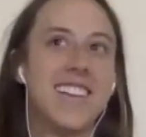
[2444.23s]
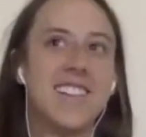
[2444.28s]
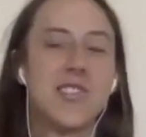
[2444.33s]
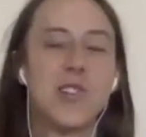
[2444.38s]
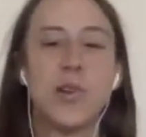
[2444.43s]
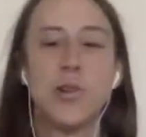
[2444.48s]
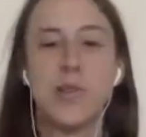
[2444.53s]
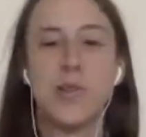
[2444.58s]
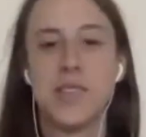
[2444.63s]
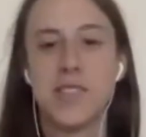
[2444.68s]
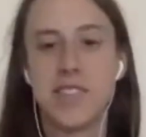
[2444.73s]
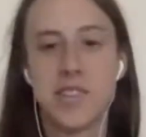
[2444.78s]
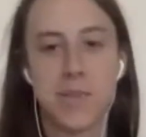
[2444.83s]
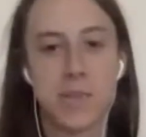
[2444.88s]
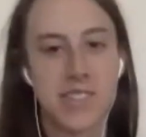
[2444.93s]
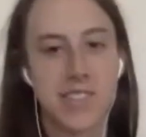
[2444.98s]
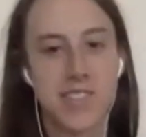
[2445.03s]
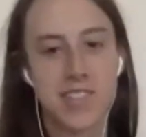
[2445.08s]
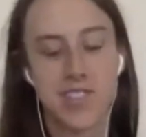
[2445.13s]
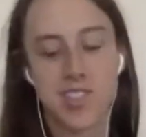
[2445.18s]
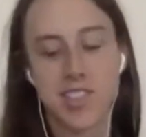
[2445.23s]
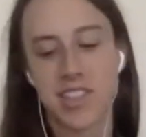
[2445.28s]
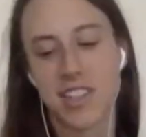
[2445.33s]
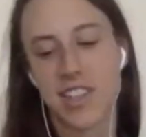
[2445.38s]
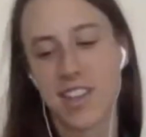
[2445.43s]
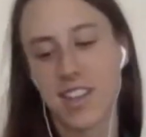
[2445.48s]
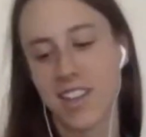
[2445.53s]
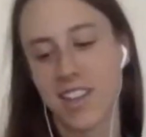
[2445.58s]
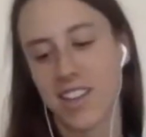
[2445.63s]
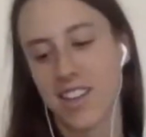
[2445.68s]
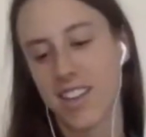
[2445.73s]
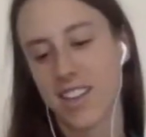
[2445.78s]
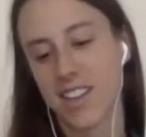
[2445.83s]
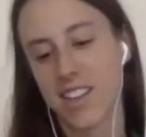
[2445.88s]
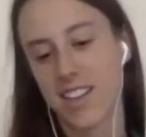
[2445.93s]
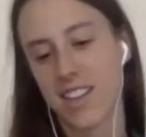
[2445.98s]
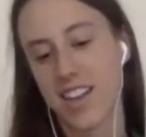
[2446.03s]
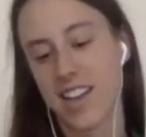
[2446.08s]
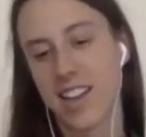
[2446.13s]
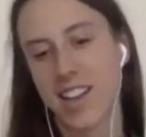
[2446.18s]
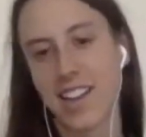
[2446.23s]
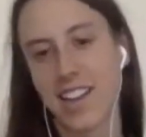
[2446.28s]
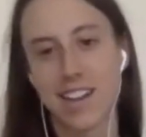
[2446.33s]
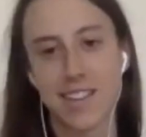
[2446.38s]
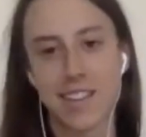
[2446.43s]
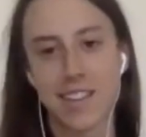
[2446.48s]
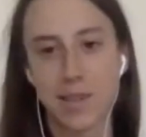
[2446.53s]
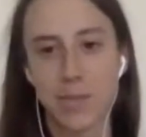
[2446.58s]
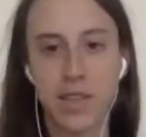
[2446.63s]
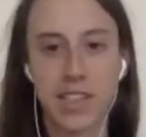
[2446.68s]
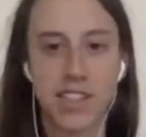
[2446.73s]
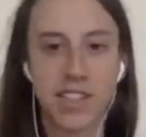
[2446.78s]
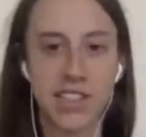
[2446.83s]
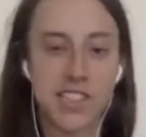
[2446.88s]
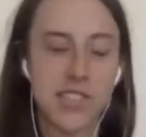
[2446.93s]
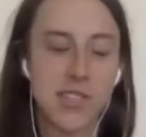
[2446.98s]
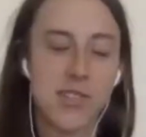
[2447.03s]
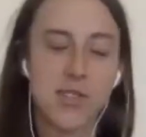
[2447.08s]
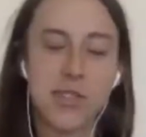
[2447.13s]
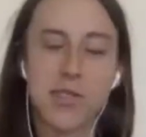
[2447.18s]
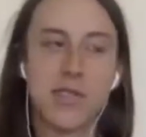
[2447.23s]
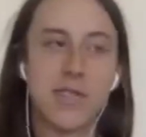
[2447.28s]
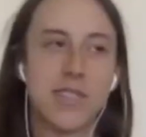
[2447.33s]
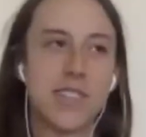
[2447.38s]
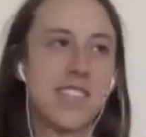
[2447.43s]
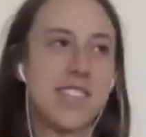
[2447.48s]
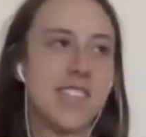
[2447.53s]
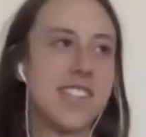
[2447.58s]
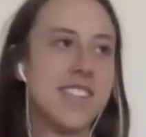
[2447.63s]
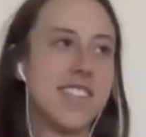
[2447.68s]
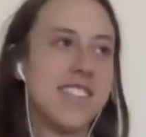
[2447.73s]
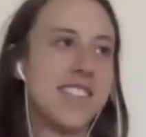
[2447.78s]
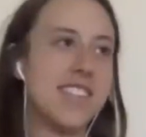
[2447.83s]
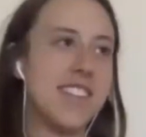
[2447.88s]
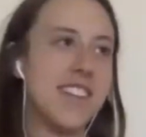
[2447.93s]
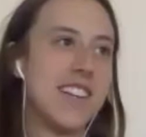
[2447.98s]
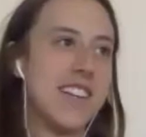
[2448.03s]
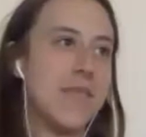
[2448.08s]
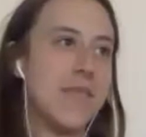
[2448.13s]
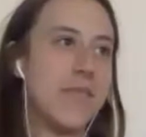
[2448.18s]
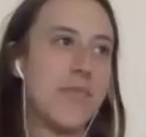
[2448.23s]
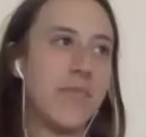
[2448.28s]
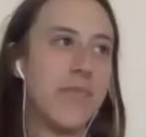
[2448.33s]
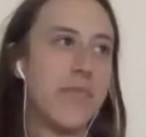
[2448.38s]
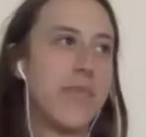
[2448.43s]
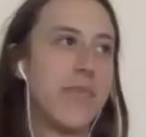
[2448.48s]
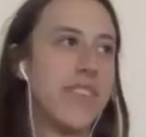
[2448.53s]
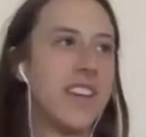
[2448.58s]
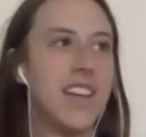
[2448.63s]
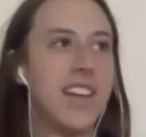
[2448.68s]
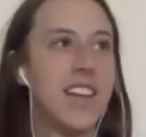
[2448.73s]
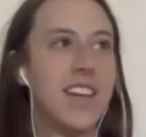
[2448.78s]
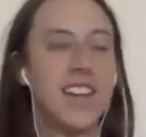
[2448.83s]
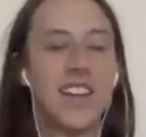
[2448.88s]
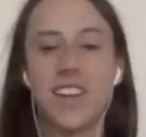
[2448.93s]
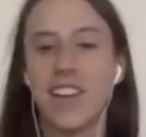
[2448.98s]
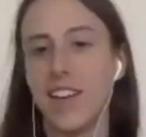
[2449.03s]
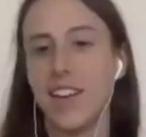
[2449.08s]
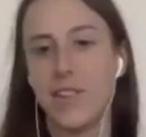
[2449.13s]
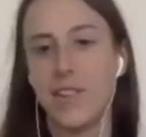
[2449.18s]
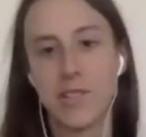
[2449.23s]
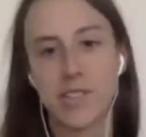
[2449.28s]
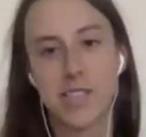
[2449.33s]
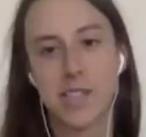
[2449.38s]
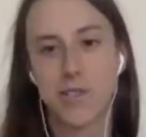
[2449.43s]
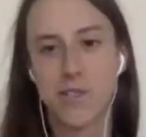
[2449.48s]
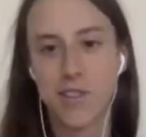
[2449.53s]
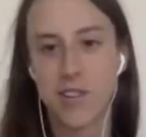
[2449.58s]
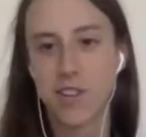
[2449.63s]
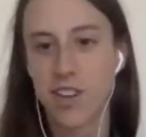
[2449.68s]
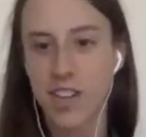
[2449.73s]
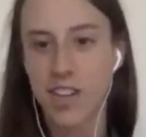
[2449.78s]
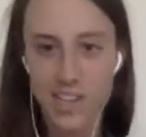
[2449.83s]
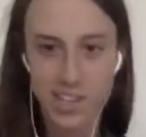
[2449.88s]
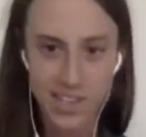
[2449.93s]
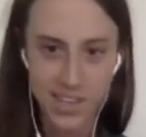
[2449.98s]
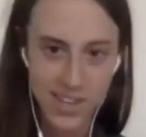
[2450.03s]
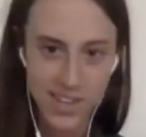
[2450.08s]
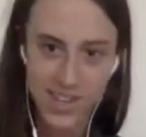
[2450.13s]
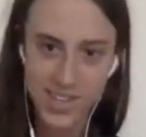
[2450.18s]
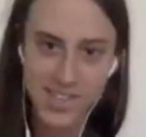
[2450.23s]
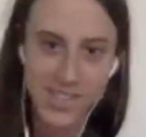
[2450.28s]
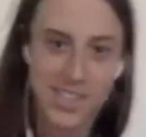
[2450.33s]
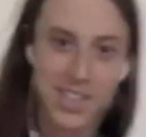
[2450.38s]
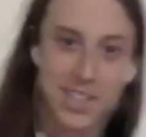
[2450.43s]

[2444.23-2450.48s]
chose the position at Catholic Migration Services, I knew it sounded great, and it has